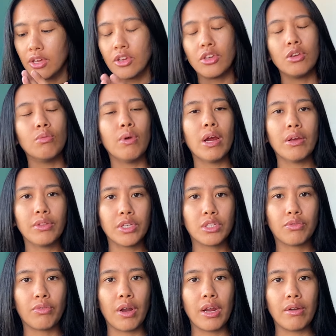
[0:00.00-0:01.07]
You wear this
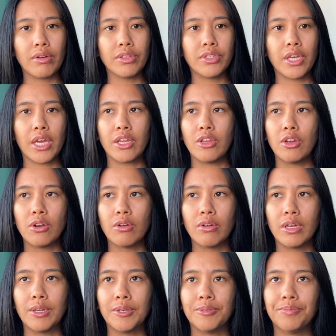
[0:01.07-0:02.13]
fragrance and you're
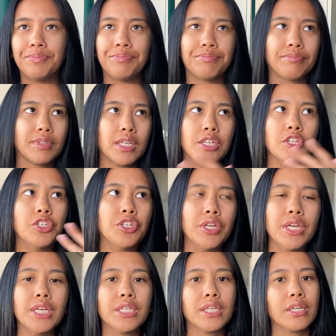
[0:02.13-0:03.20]
in
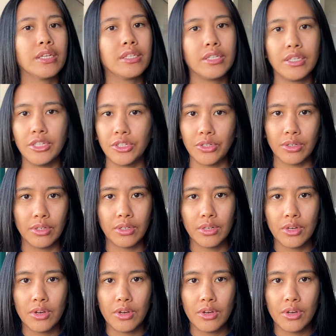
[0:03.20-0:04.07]
jeans and a t-shirt